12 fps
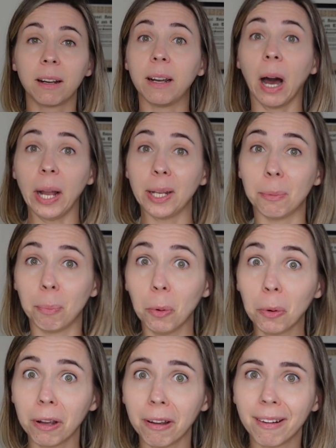
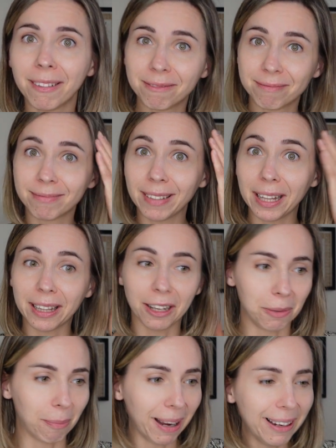guidebook in
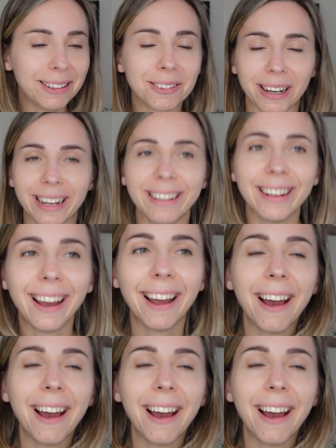their mind, right?